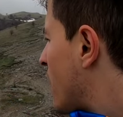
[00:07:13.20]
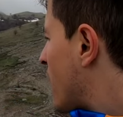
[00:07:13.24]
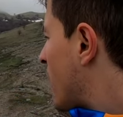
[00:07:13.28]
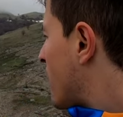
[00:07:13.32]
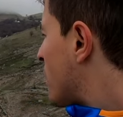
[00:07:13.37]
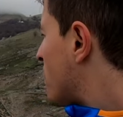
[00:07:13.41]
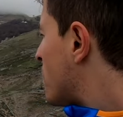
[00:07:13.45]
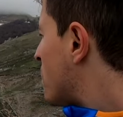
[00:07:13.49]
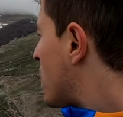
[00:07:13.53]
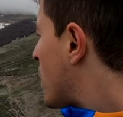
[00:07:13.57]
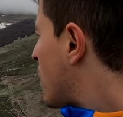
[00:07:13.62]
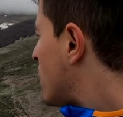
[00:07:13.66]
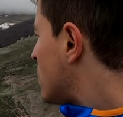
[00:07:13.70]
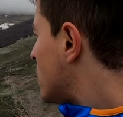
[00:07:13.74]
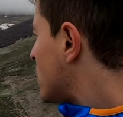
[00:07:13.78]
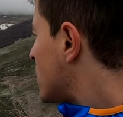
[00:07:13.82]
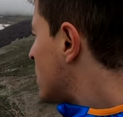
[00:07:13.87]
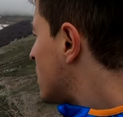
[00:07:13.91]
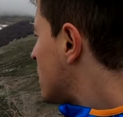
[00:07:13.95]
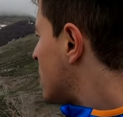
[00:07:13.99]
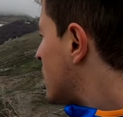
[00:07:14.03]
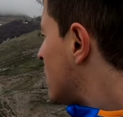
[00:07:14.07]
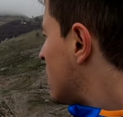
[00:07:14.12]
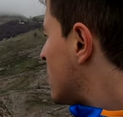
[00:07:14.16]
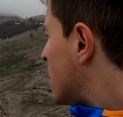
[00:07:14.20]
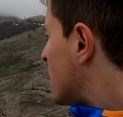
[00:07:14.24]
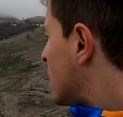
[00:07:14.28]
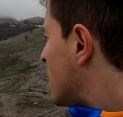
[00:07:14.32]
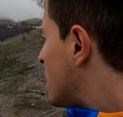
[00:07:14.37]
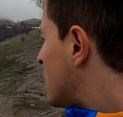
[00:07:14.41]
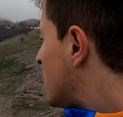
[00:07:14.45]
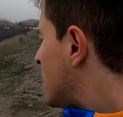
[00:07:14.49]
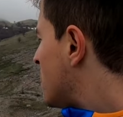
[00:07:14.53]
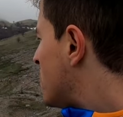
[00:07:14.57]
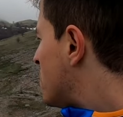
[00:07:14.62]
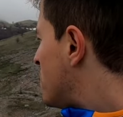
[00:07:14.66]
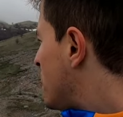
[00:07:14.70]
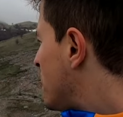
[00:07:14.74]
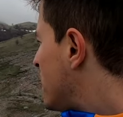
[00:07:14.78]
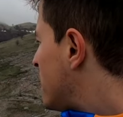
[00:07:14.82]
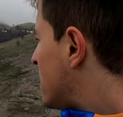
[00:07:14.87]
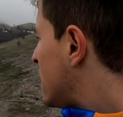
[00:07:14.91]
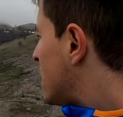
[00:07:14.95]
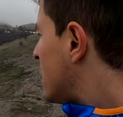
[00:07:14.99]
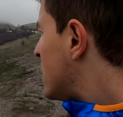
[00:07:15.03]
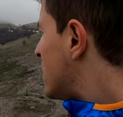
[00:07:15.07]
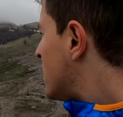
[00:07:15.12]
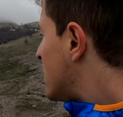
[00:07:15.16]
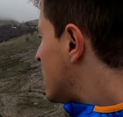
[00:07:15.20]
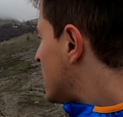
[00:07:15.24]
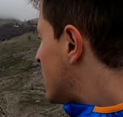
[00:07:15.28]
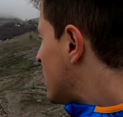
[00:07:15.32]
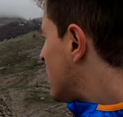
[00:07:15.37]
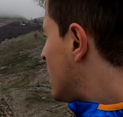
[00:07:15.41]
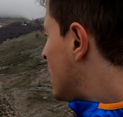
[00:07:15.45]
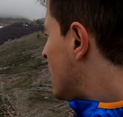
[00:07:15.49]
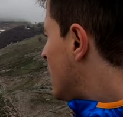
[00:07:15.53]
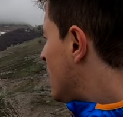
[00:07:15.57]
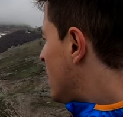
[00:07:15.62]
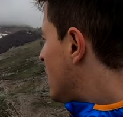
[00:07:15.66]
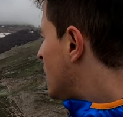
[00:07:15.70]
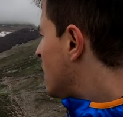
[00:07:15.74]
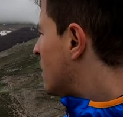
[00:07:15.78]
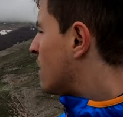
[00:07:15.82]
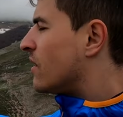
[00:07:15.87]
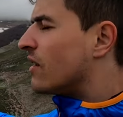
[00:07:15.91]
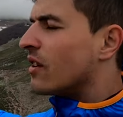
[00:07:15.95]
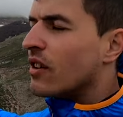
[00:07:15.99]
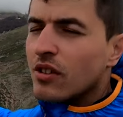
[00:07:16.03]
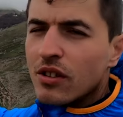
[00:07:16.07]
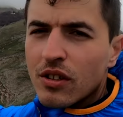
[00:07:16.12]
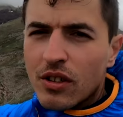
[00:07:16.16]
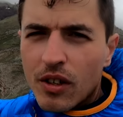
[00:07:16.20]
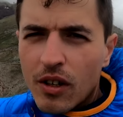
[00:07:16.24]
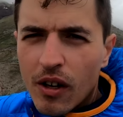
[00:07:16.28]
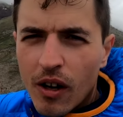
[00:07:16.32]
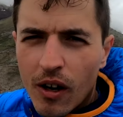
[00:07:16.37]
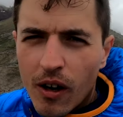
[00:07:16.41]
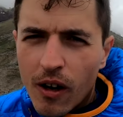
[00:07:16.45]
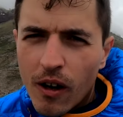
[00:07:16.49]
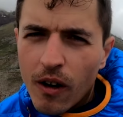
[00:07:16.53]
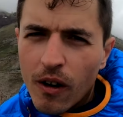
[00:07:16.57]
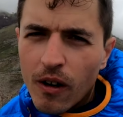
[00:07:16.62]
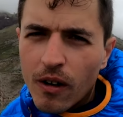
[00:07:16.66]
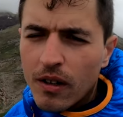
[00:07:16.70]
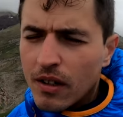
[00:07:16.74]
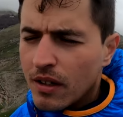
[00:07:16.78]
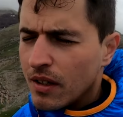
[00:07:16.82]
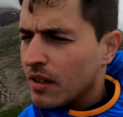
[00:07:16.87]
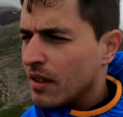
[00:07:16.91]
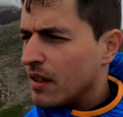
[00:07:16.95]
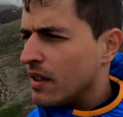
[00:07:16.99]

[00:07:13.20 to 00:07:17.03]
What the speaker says: they have a mosque, there's some business, there's a car.